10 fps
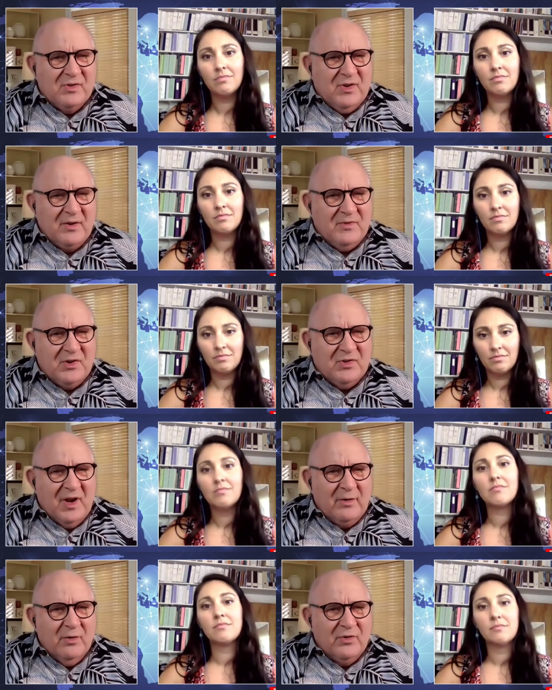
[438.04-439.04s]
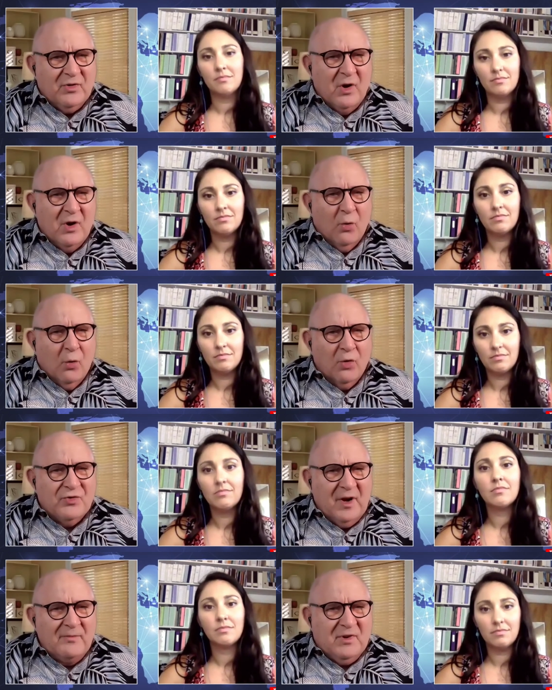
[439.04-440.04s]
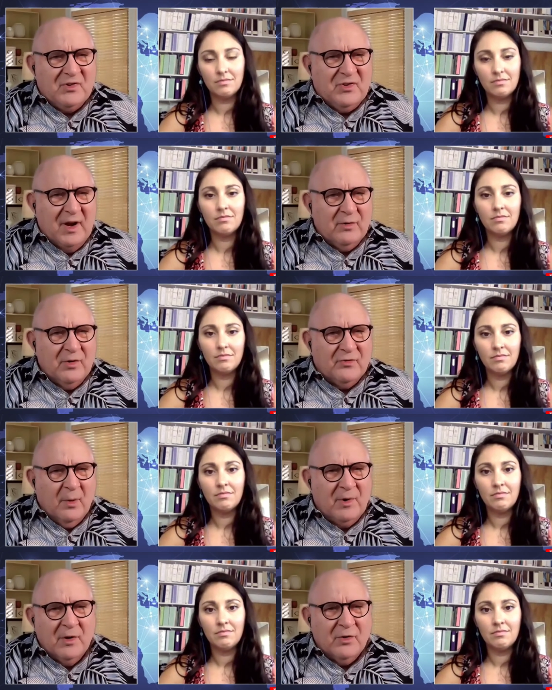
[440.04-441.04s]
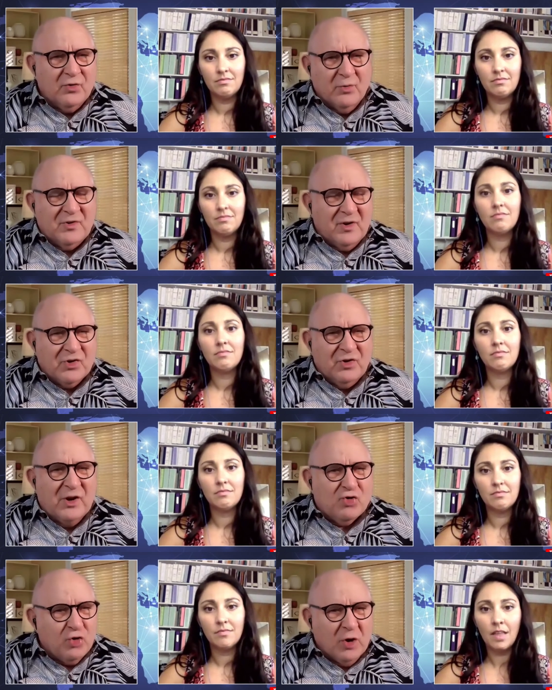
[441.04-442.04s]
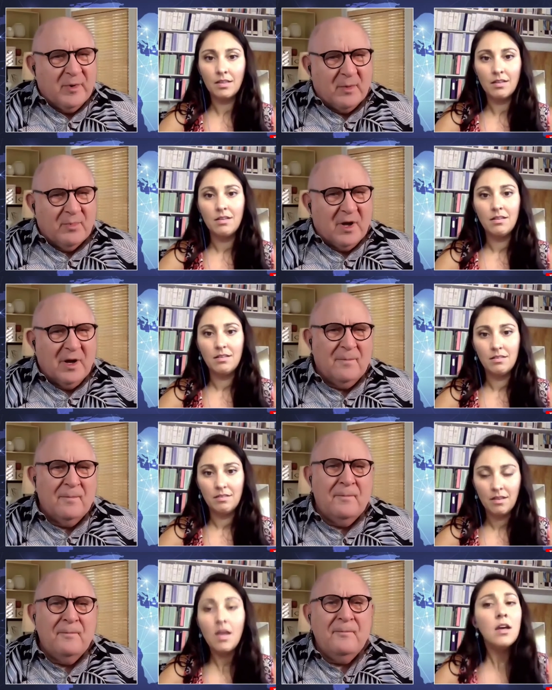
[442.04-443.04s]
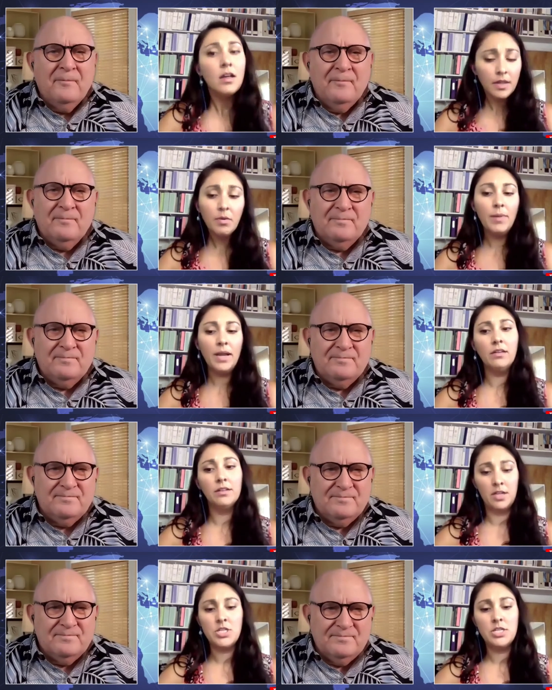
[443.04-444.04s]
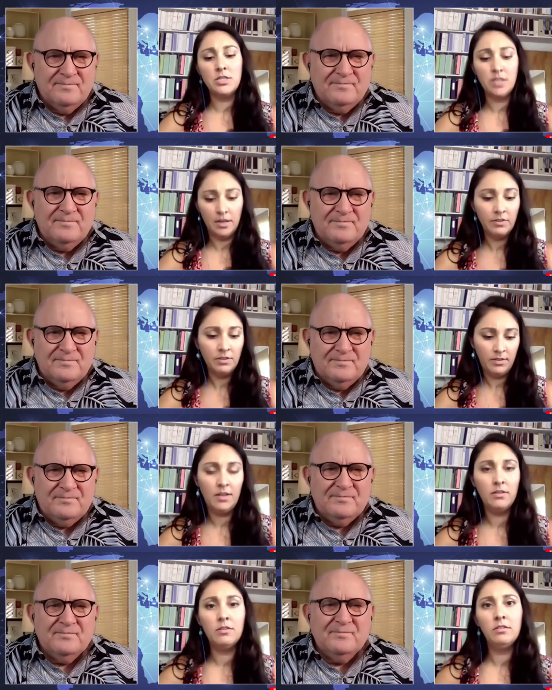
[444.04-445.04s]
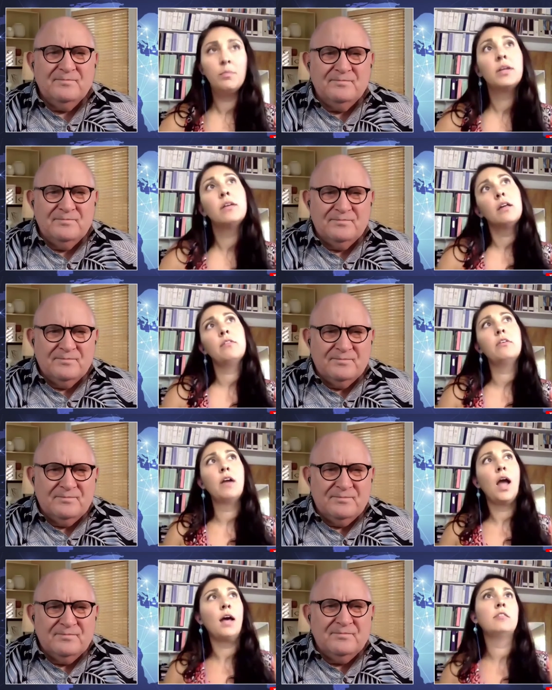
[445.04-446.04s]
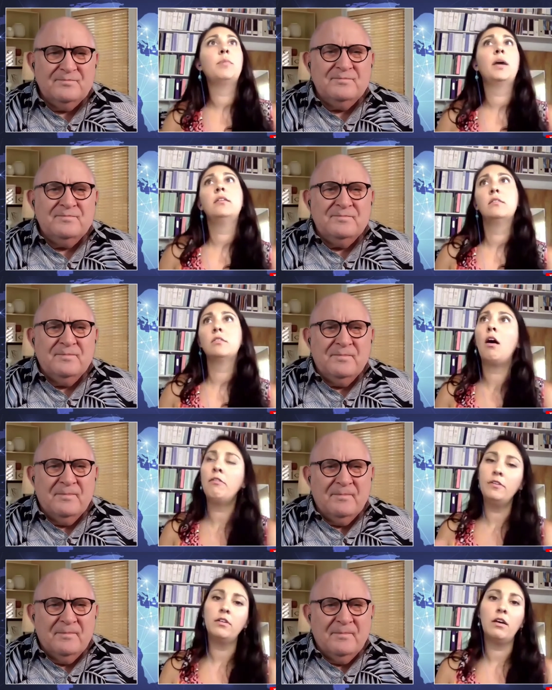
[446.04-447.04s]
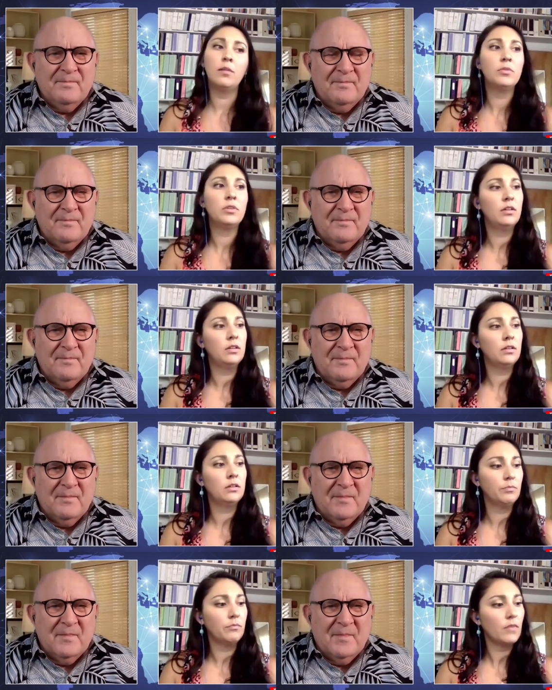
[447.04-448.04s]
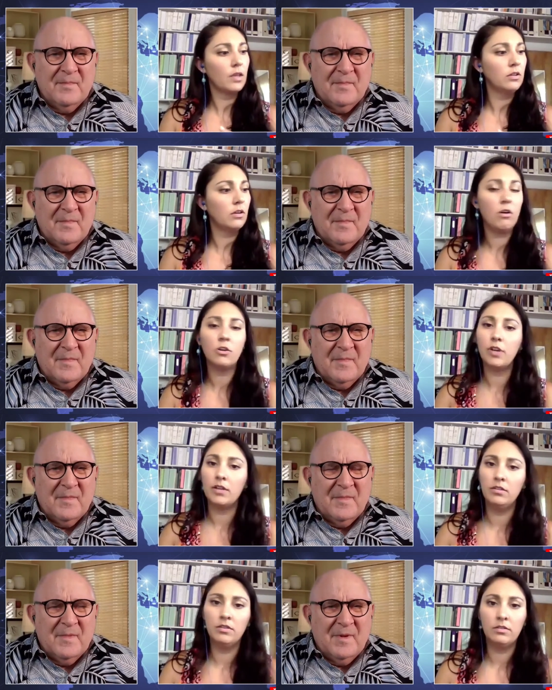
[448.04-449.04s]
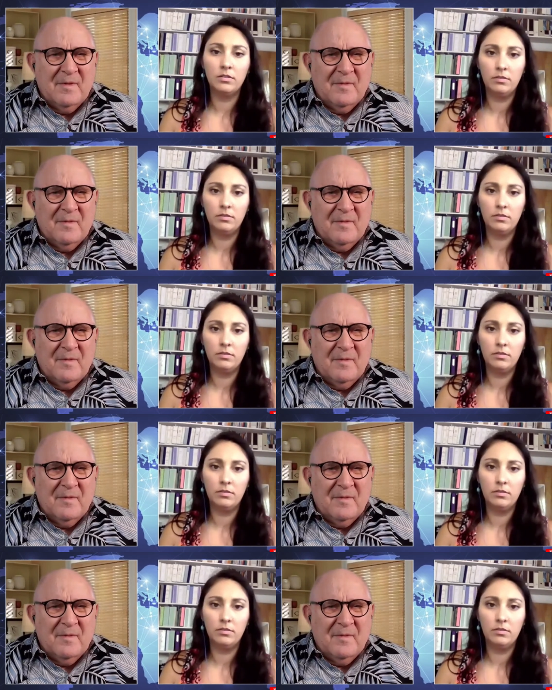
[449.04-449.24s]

Speaker 1: safety standards or safety standards from another jurisdiction that should have been applied?
Speaker 2: They were Bangladeshi safety standards, but another aspect is oftentimes in the in the contracts in the